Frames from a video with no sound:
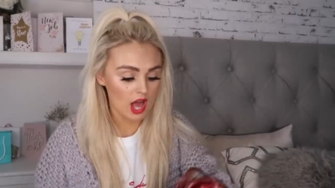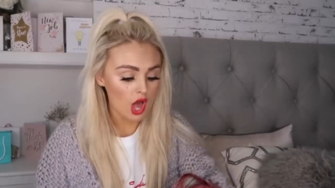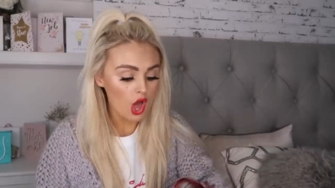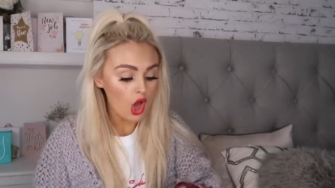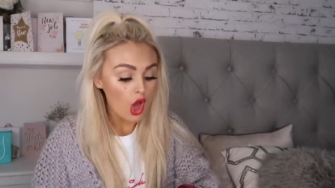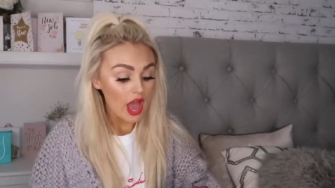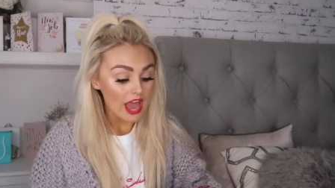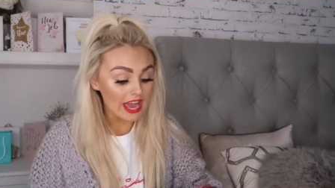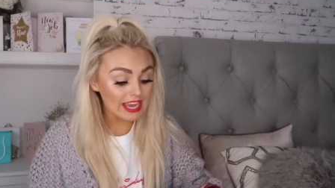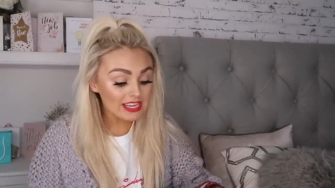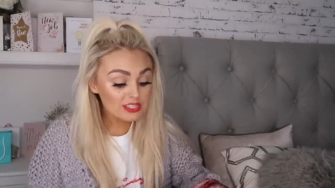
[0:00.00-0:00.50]

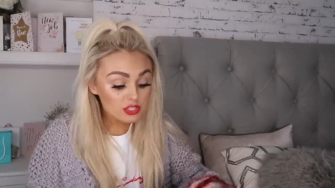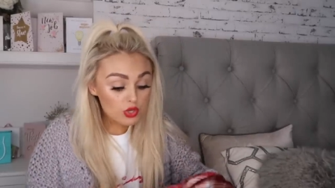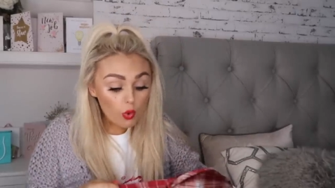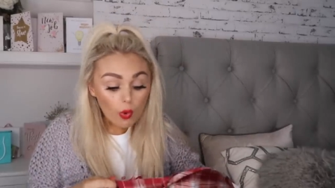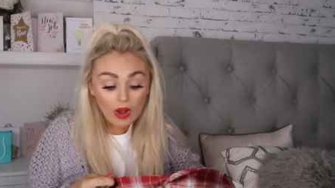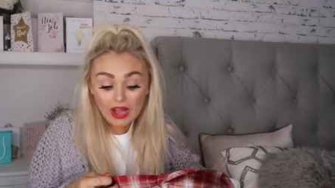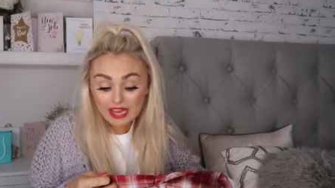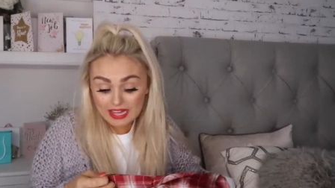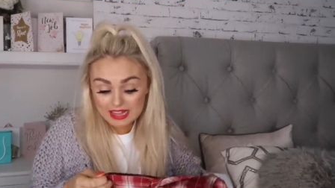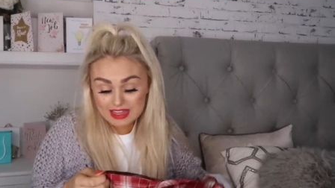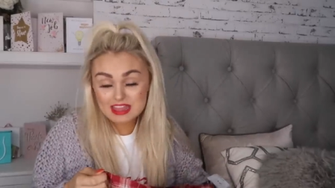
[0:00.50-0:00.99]
Yeah. It's
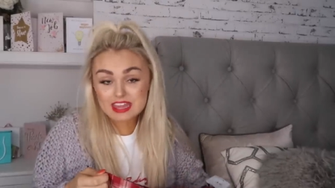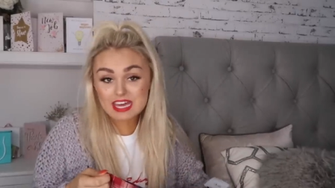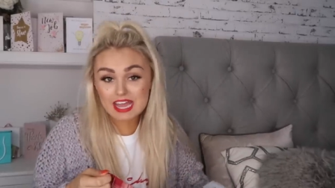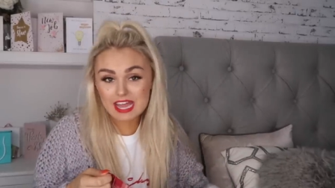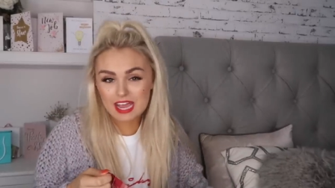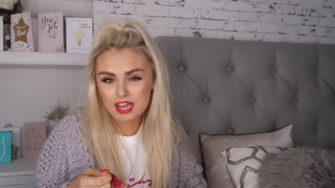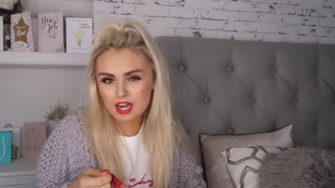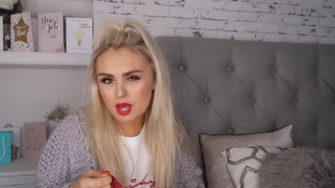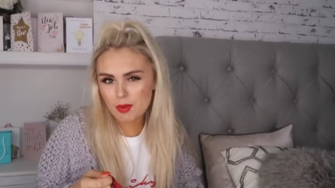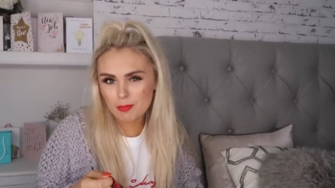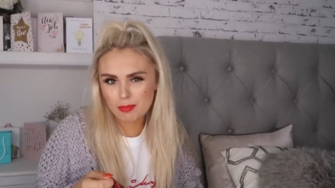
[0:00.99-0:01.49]
quite
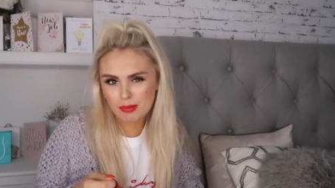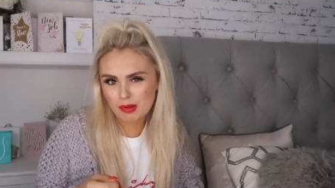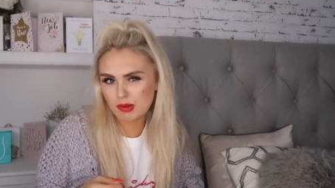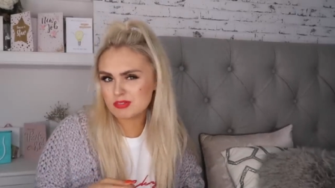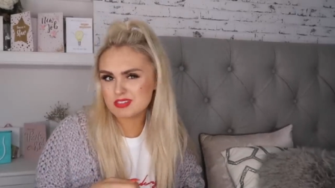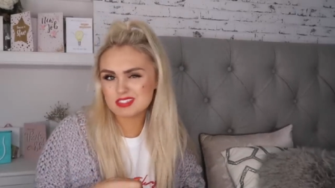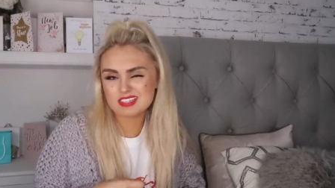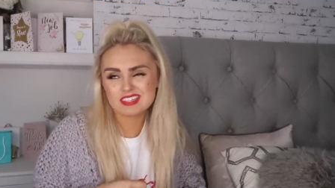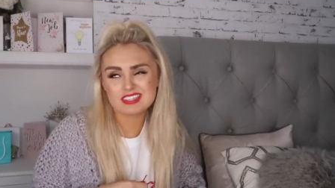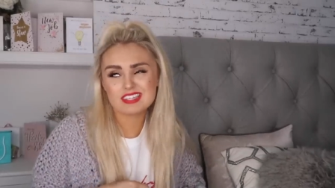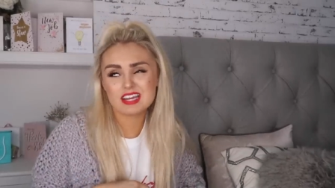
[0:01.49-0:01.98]
thin,
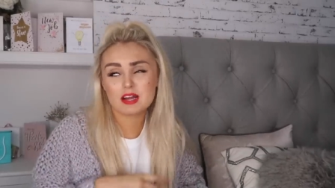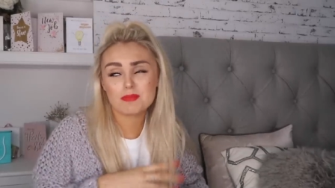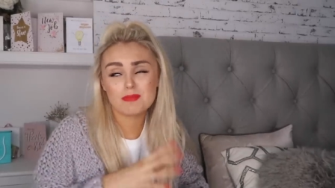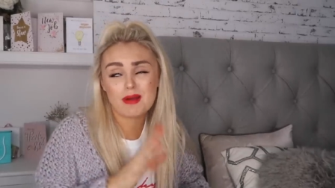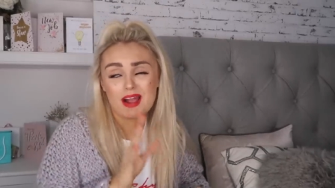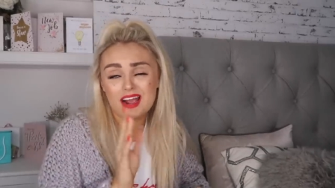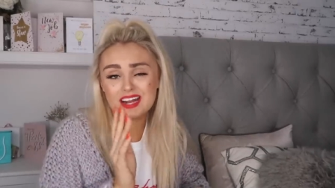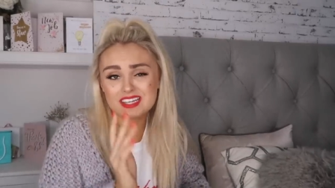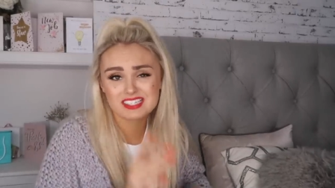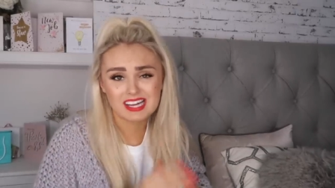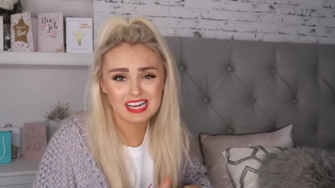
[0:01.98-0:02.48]
but stick a
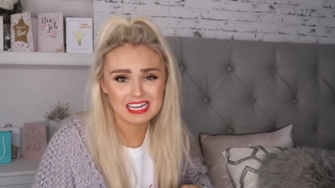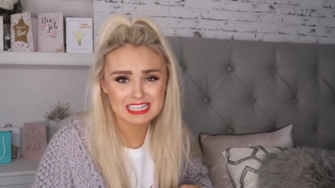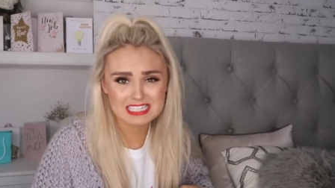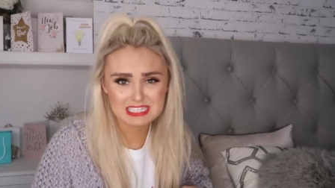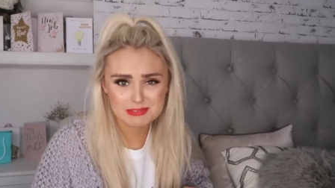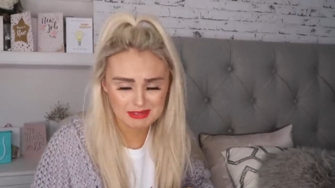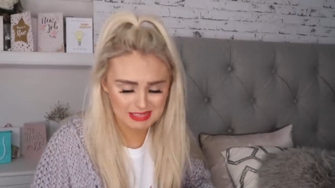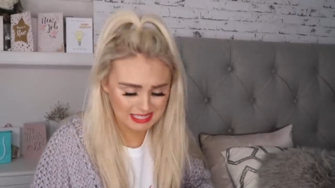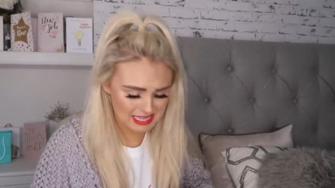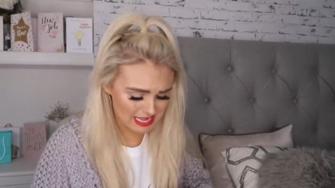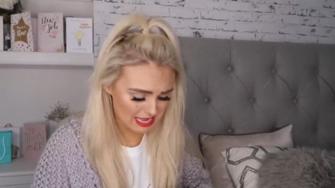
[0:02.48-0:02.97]
pair of
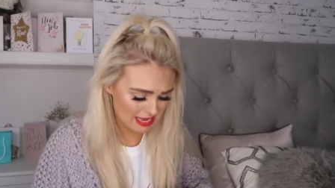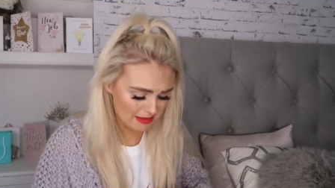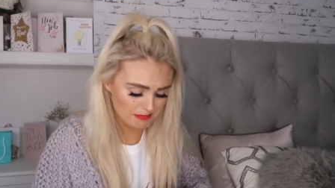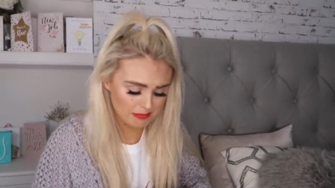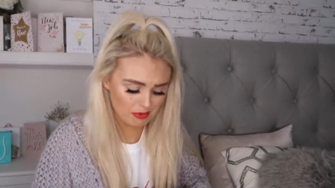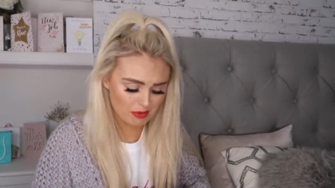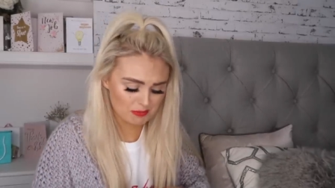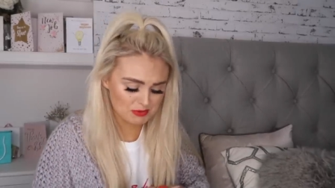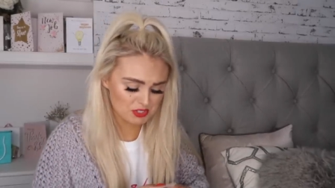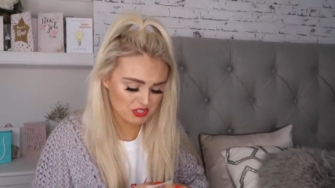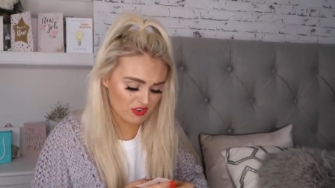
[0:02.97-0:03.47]
tights with that
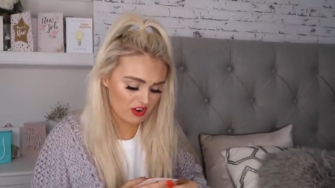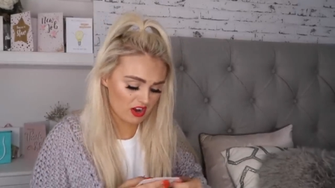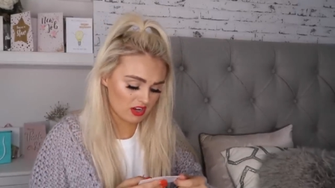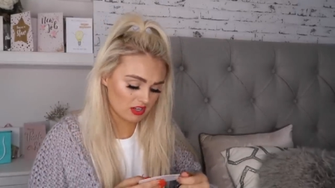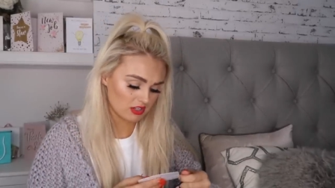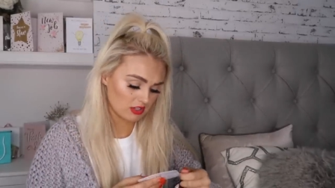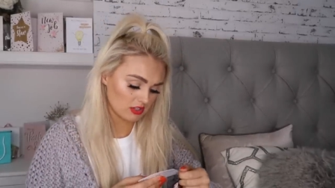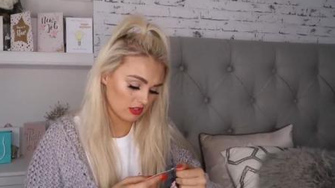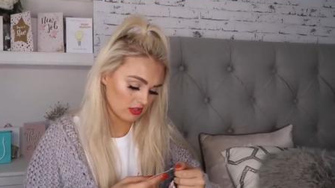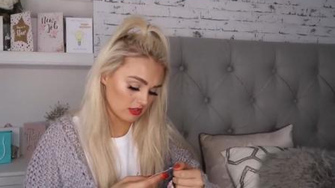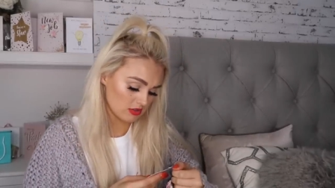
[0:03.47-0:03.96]
and Bob's your
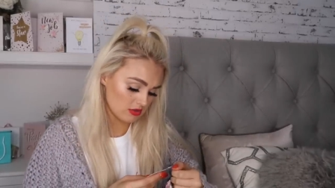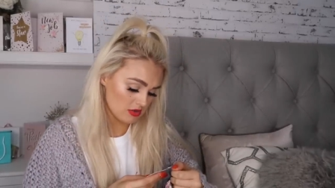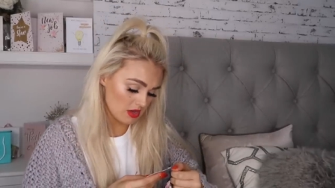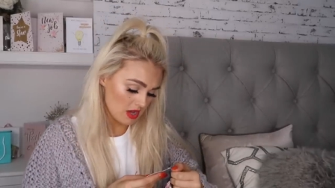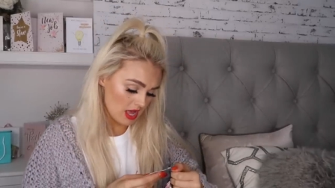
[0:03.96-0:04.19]
uncle.